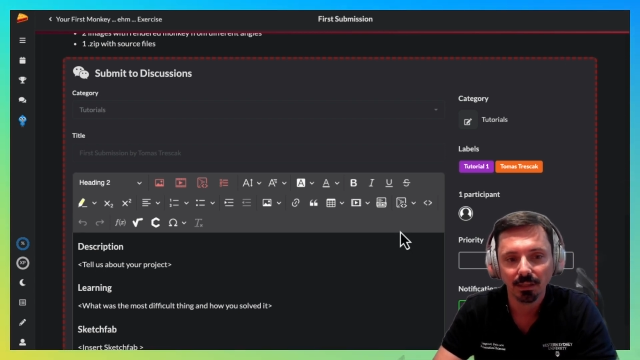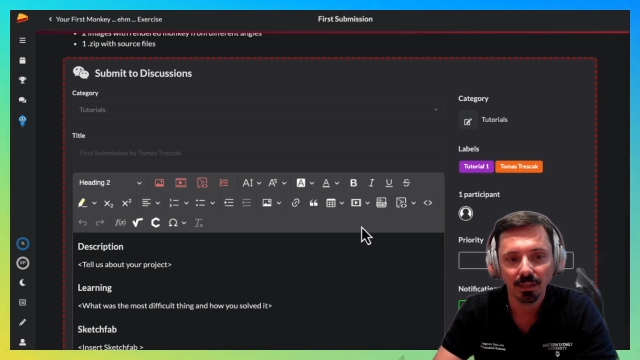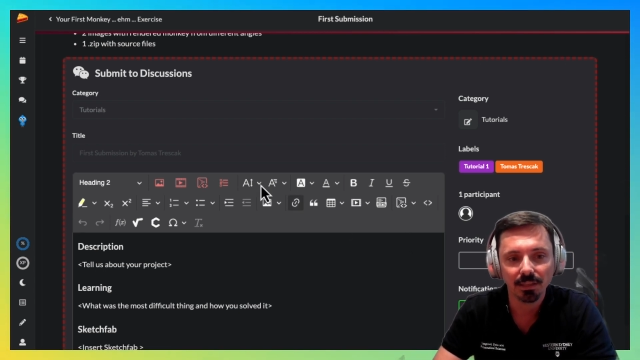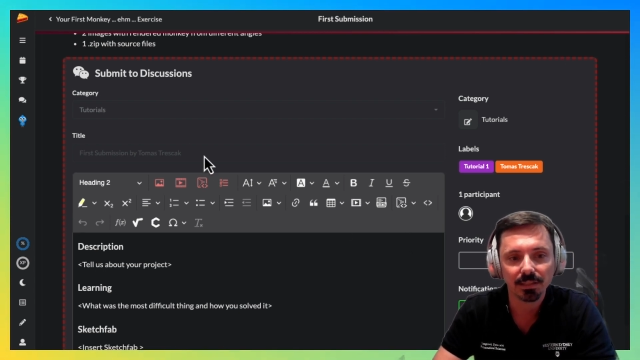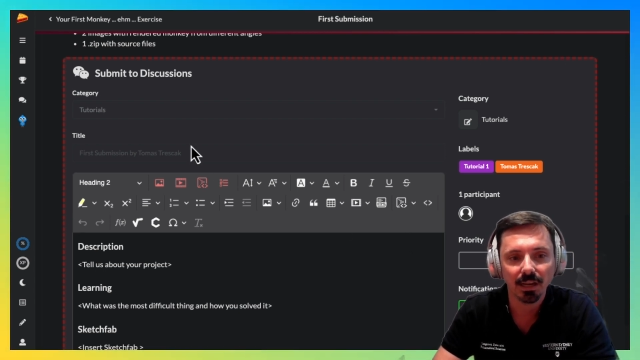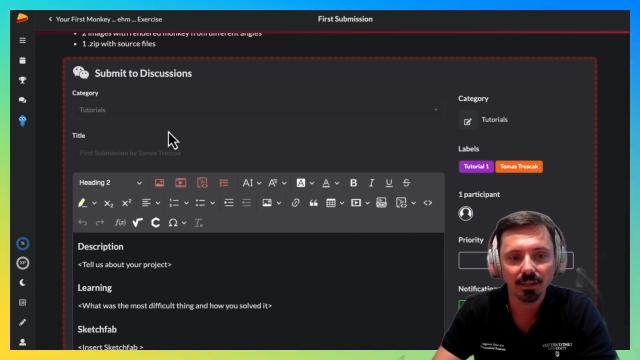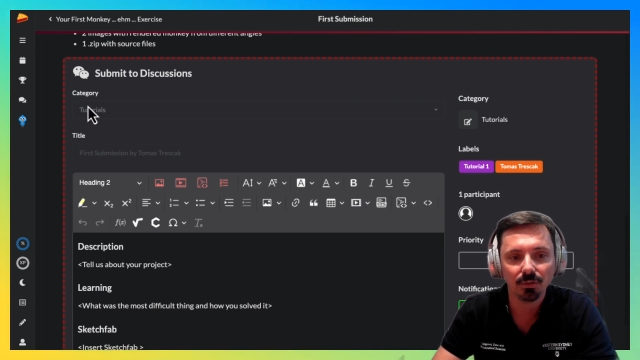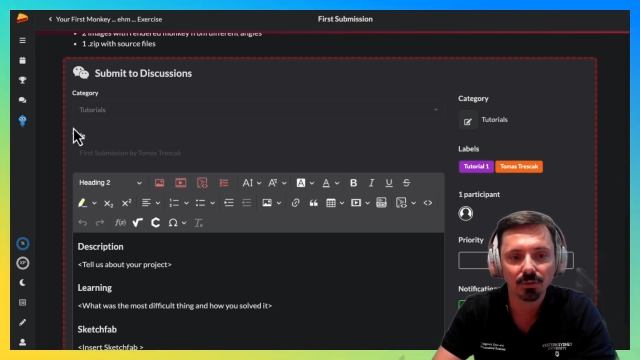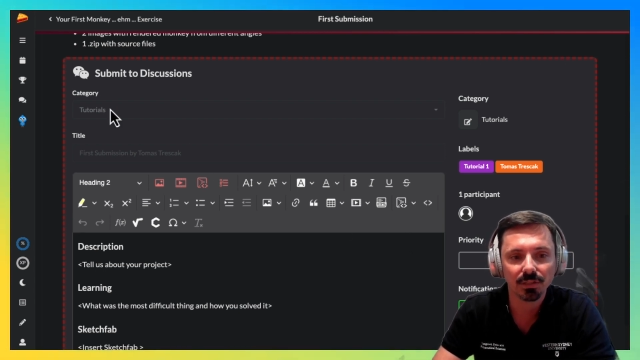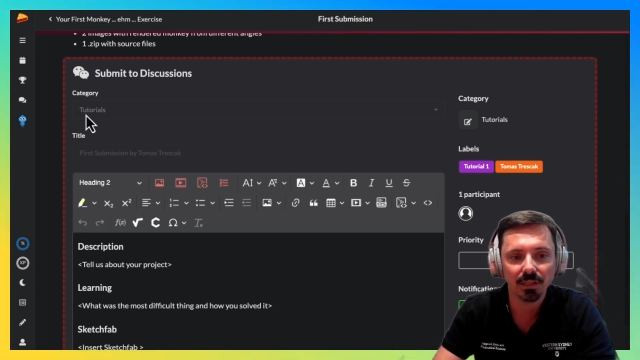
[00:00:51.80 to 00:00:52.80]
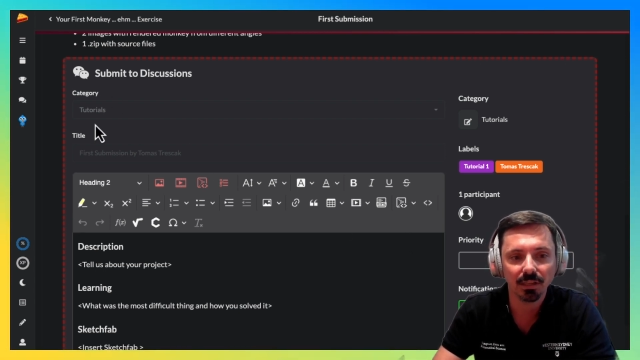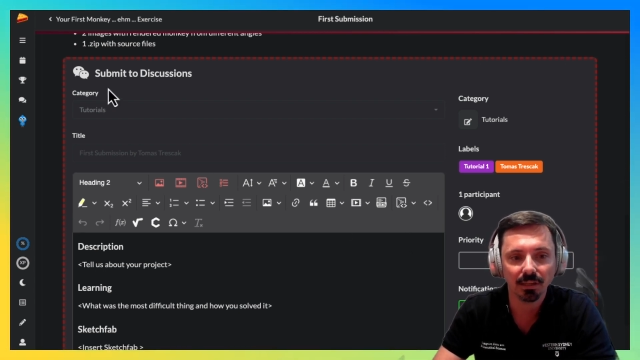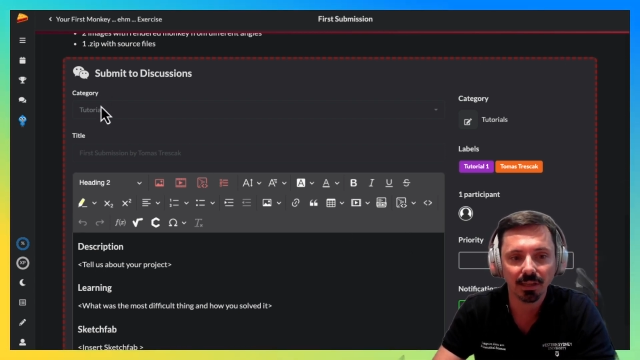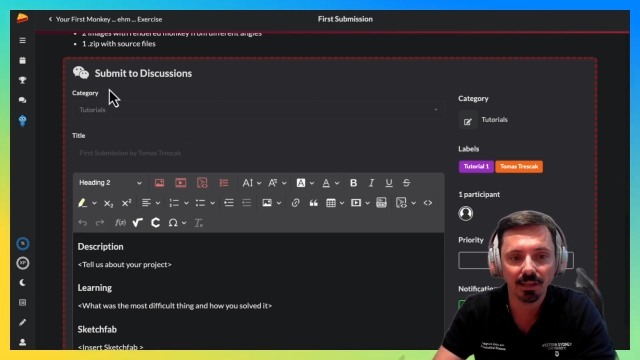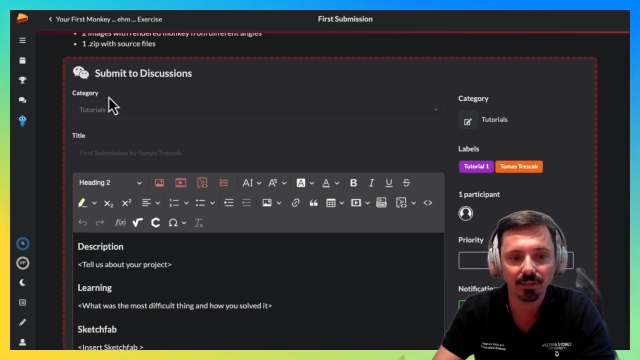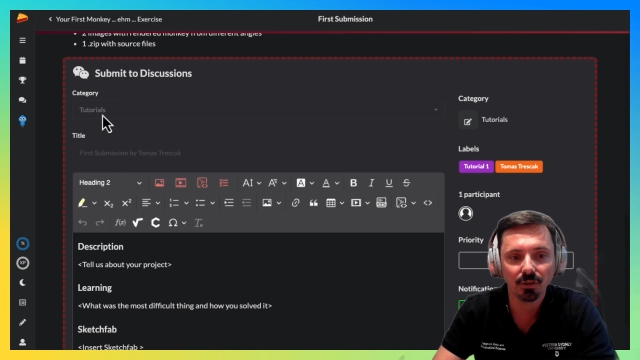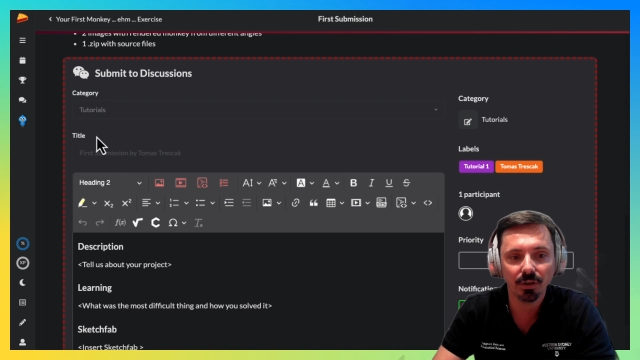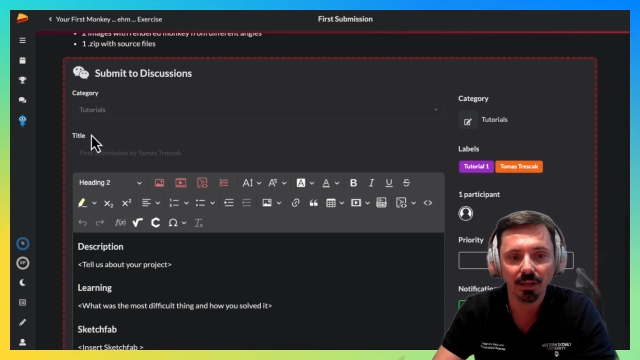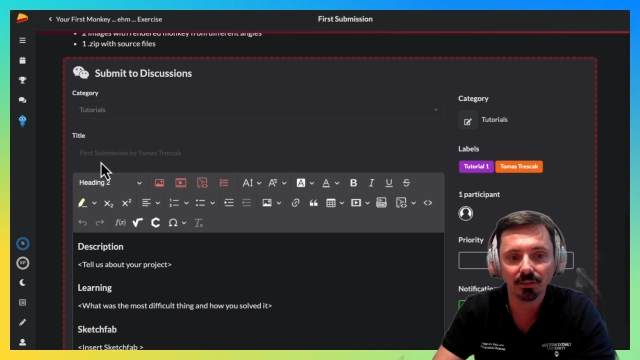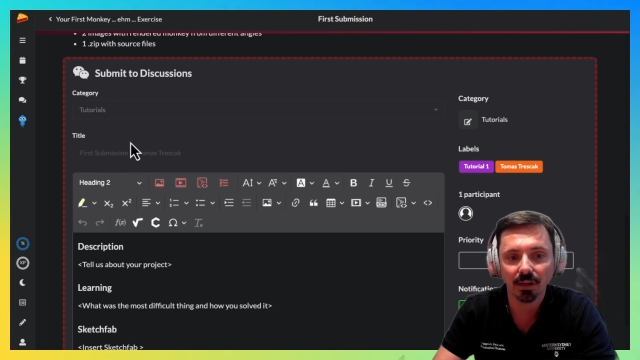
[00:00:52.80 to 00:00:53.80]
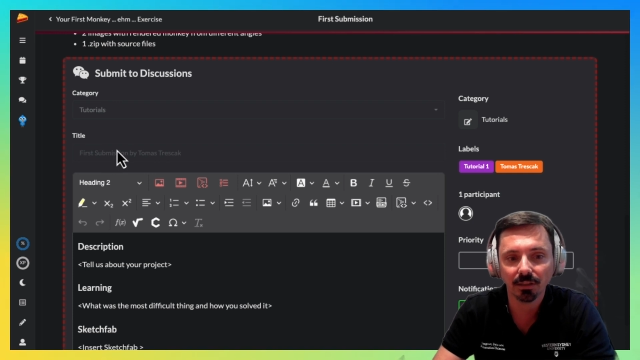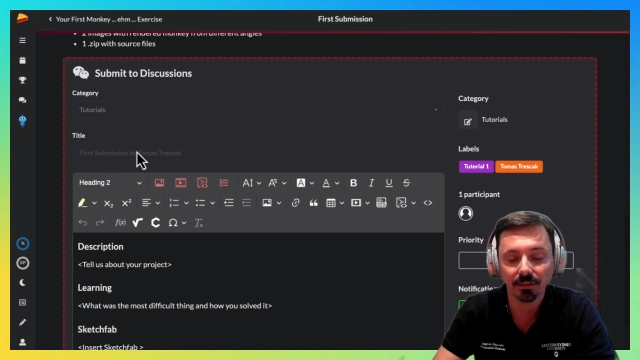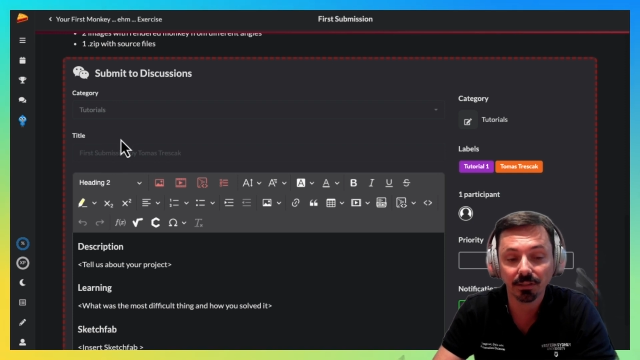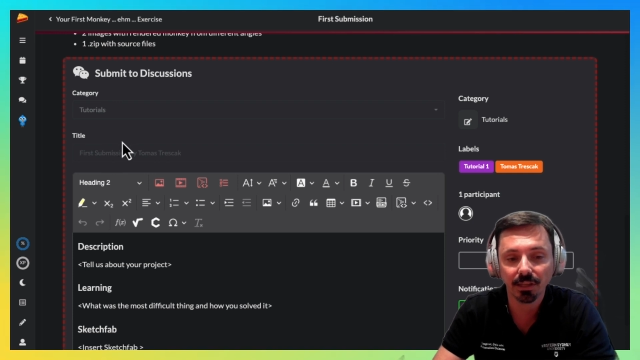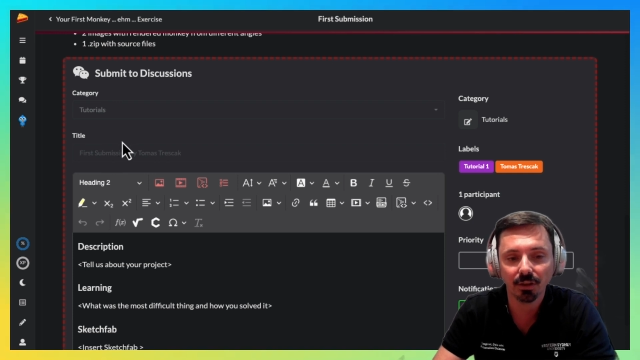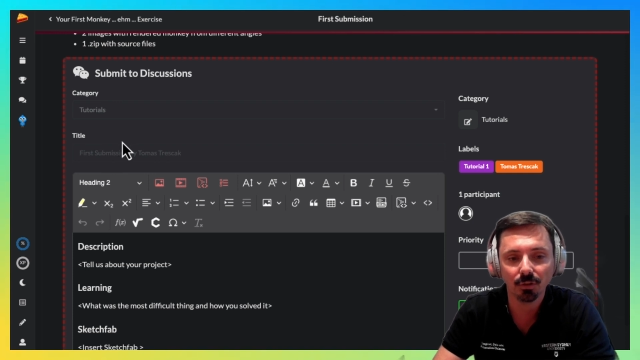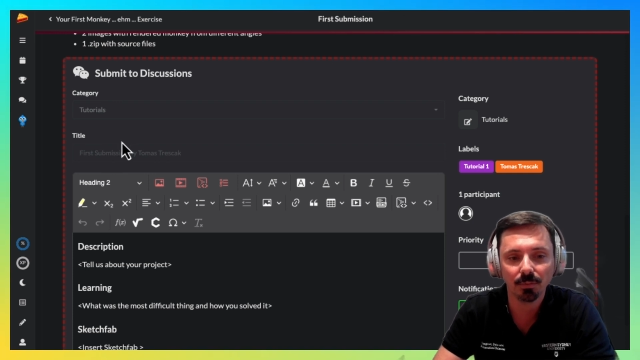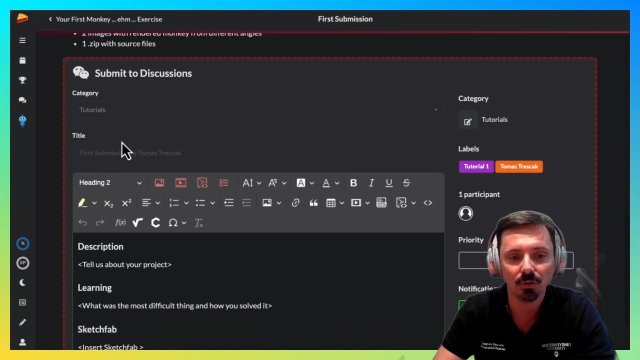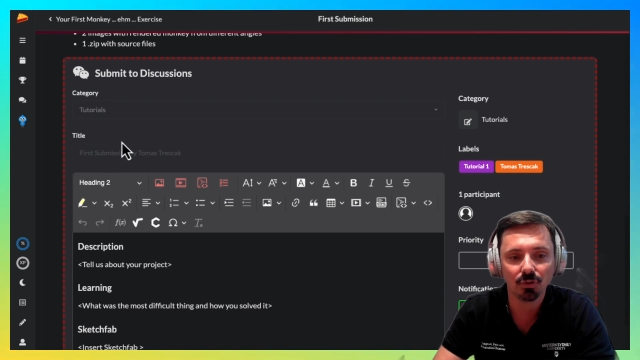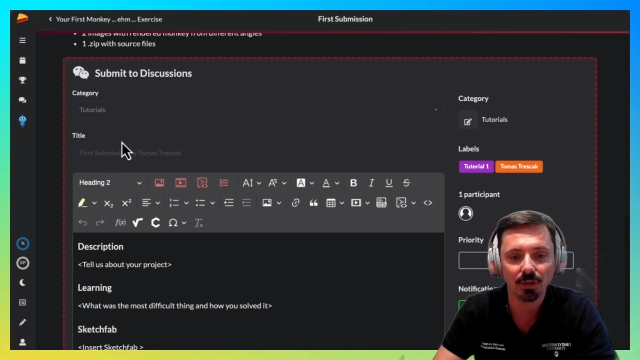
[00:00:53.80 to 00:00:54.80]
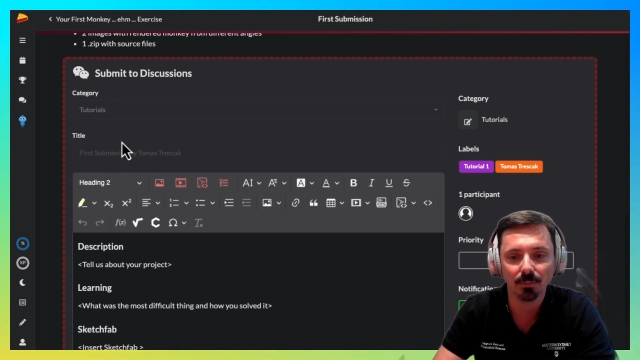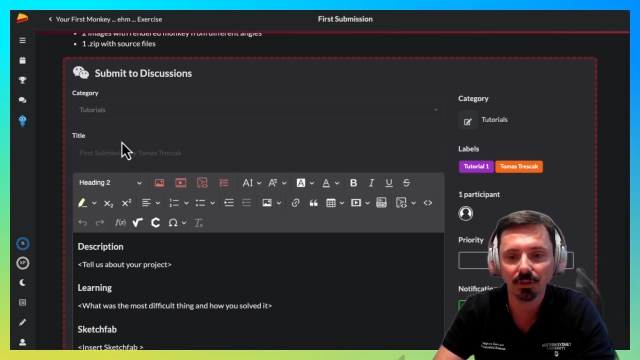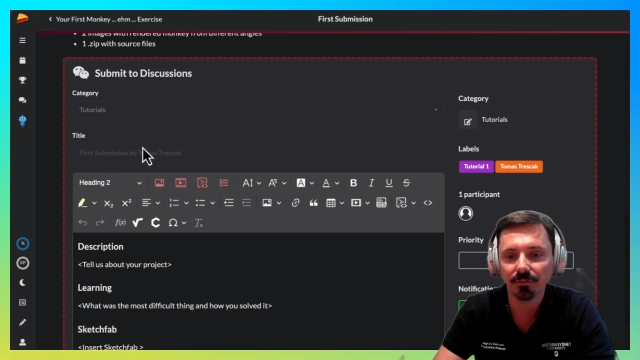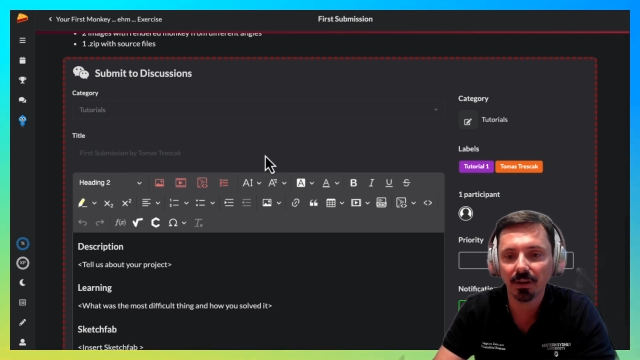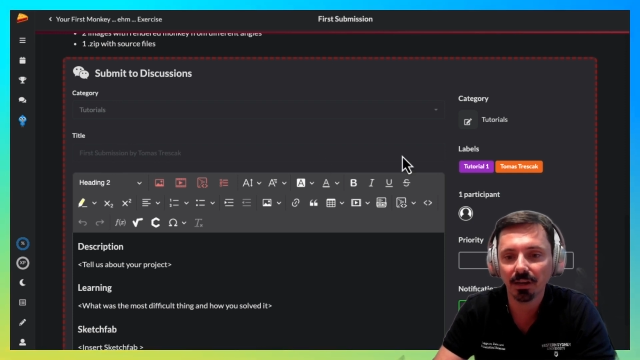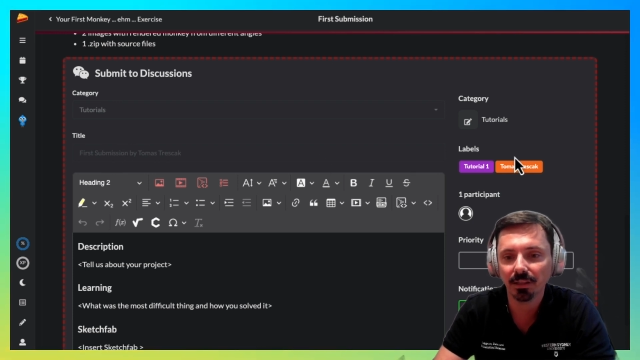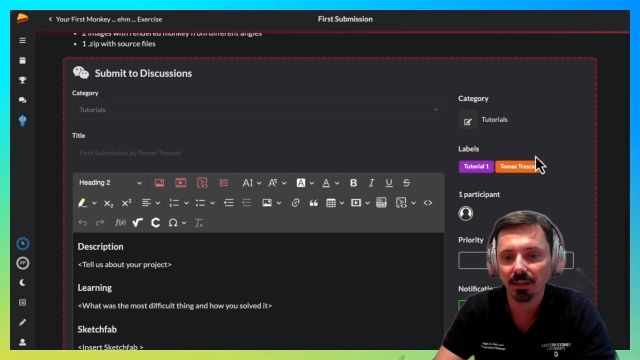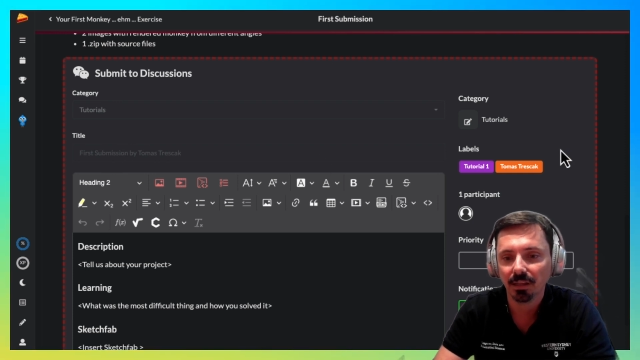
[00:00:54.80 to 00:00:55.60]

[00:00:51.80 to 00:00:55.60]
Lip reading: Inside you'll see a category and title that cannot be usually modified